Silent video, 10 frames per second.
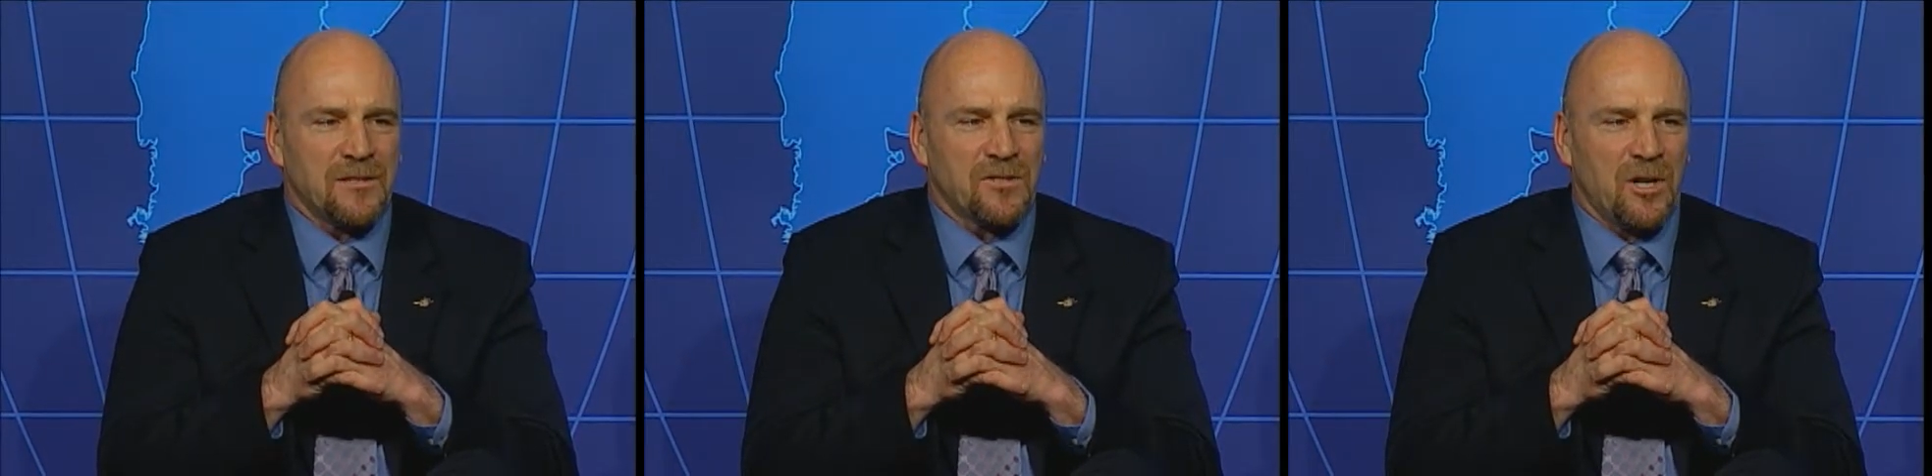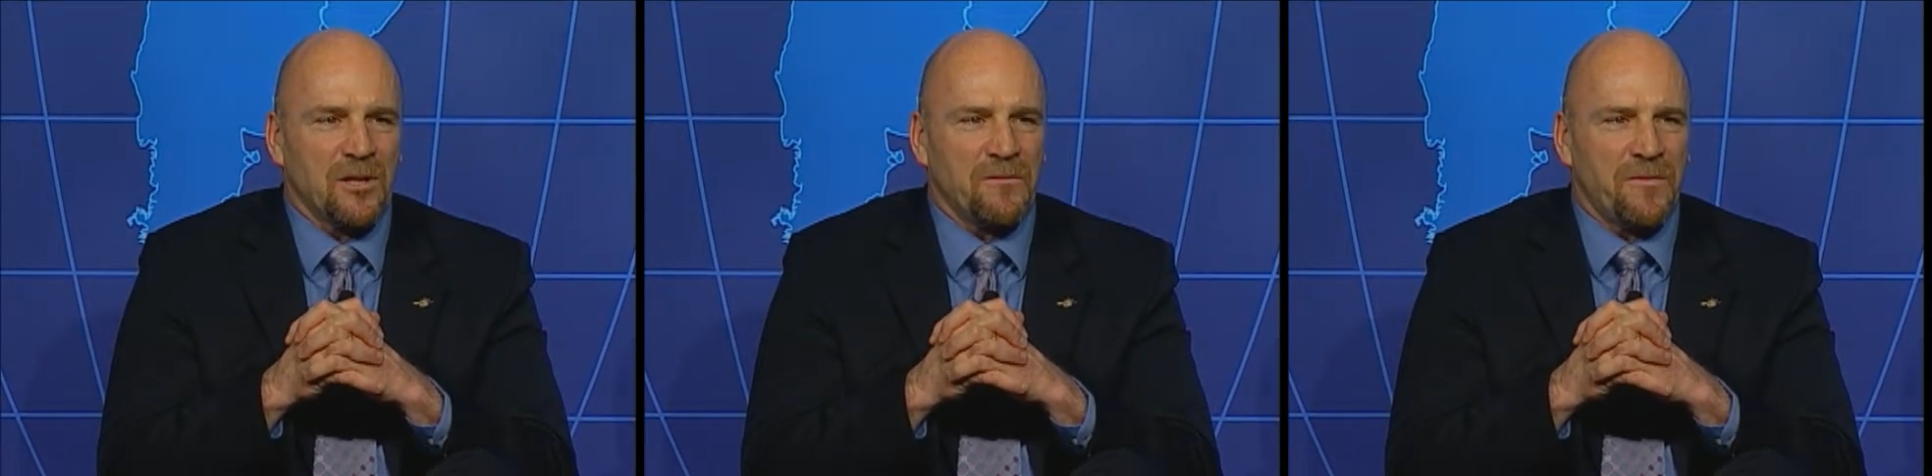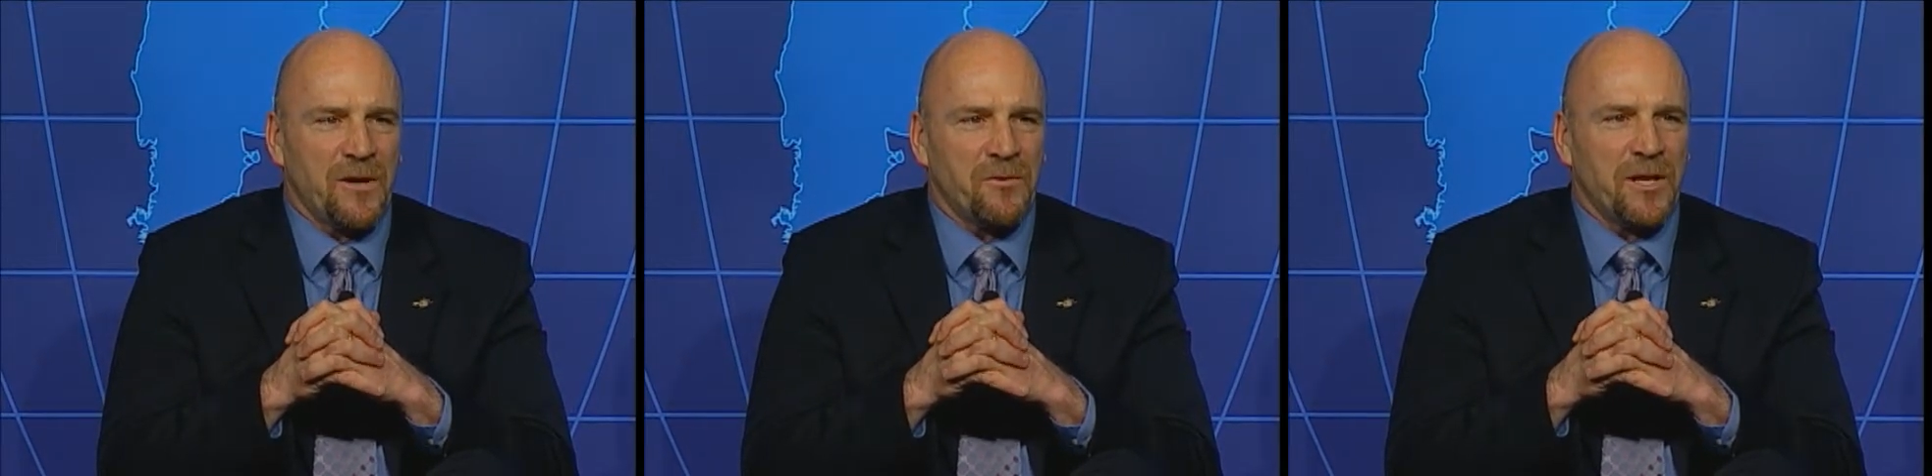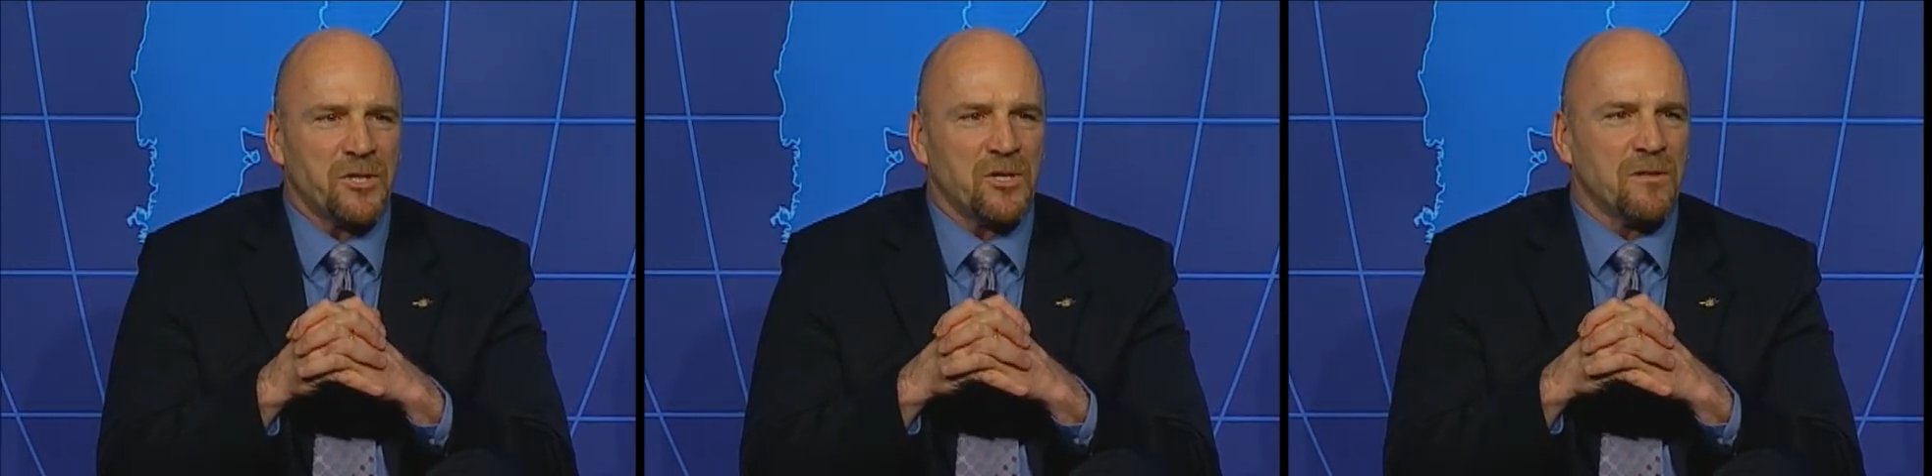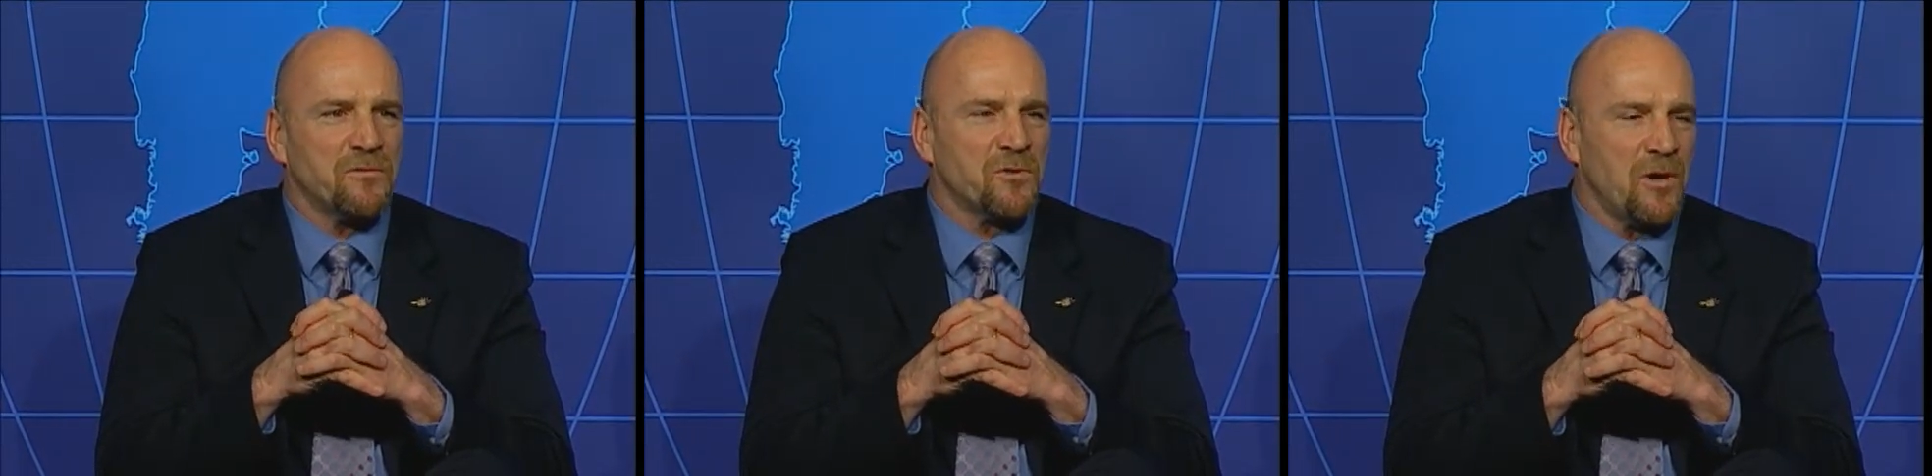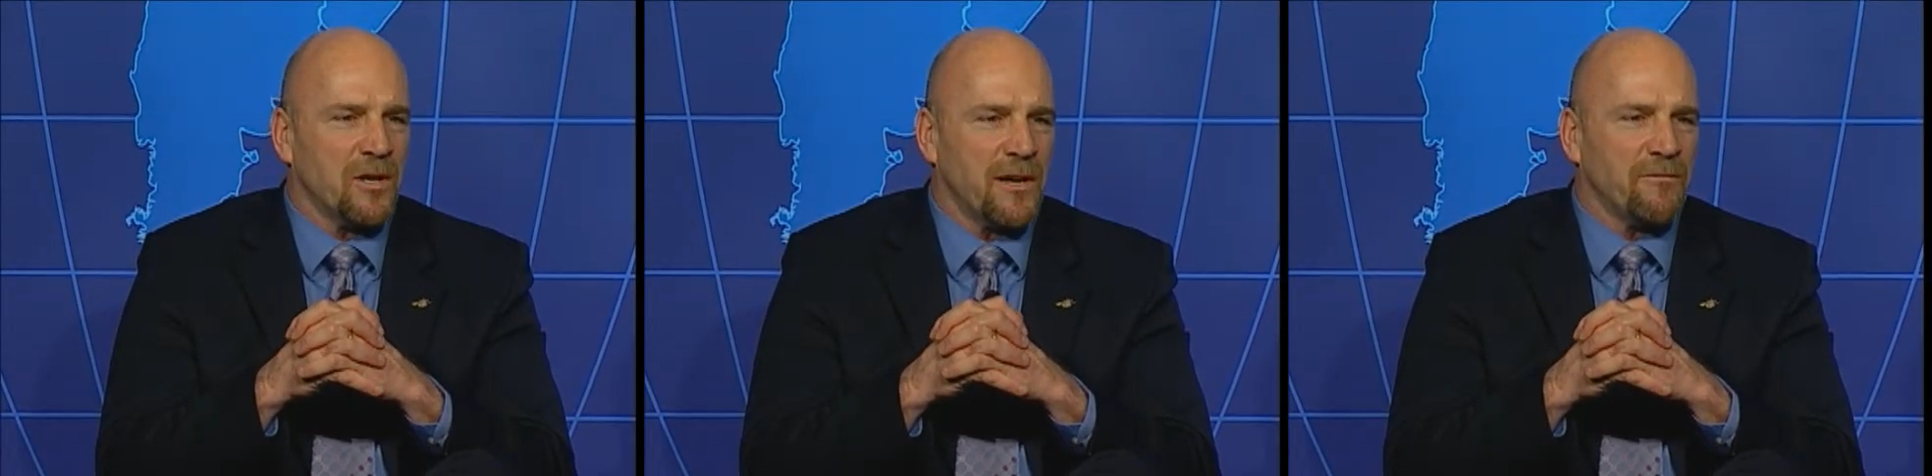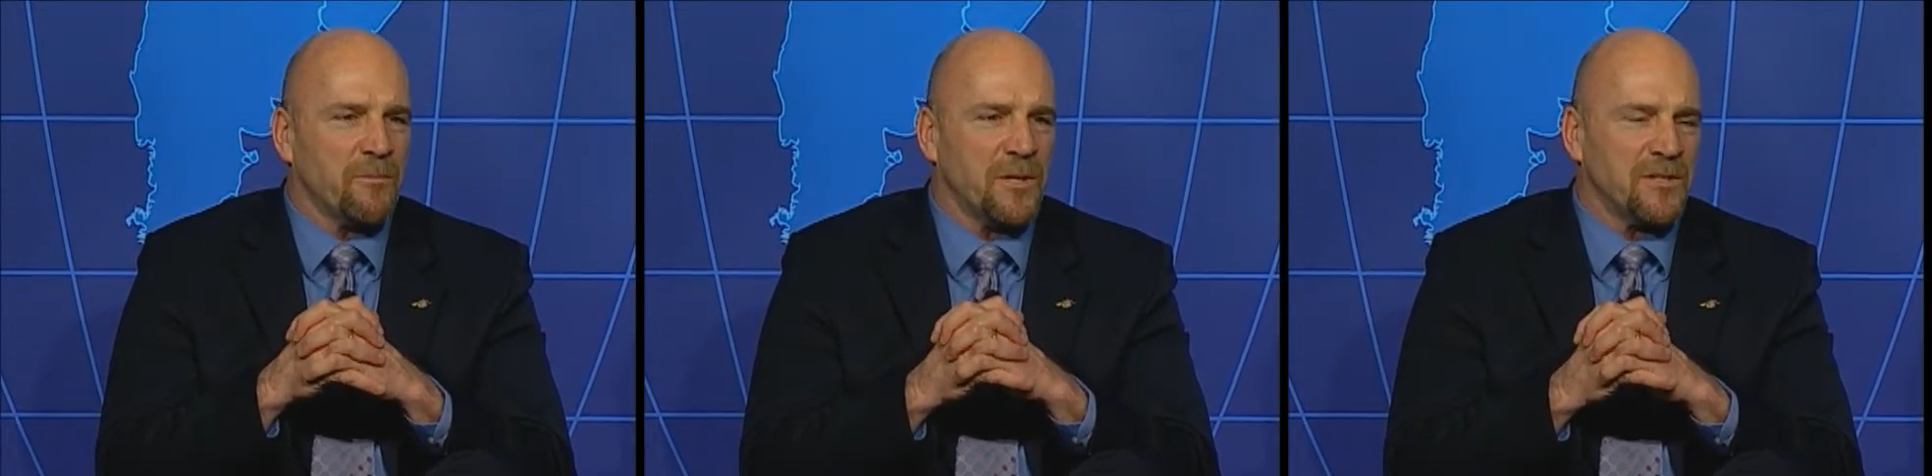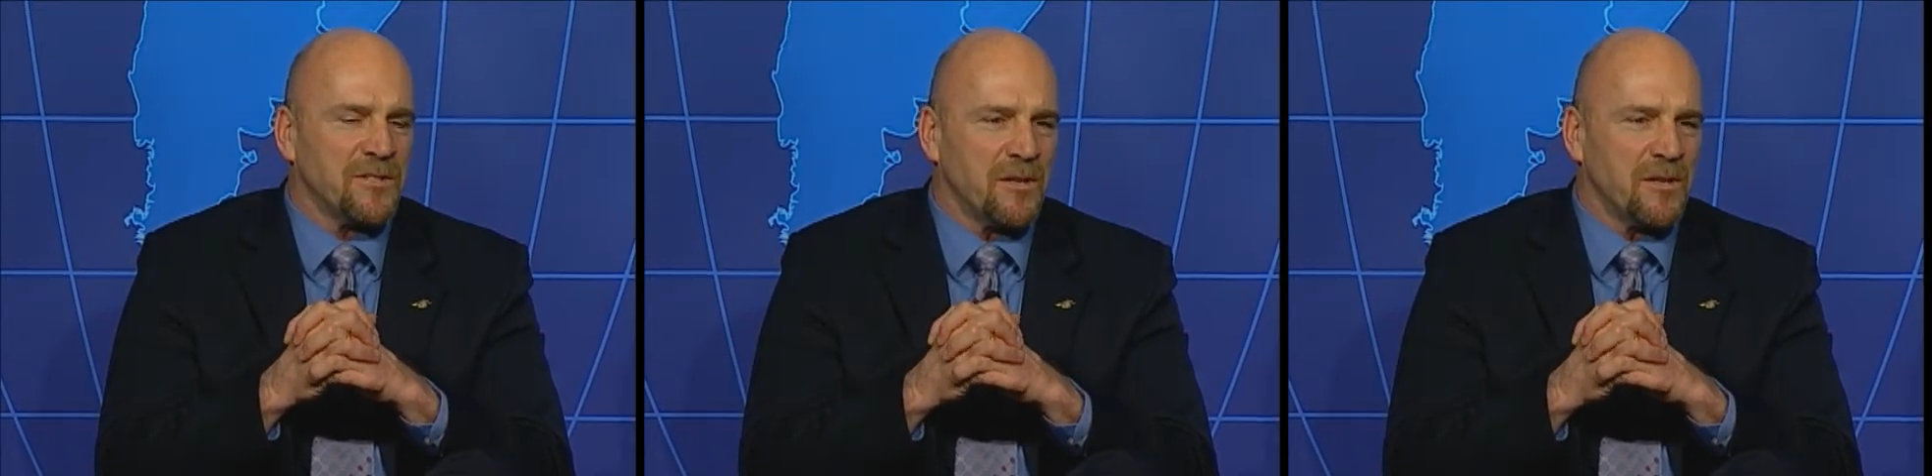solid foundation of strong government is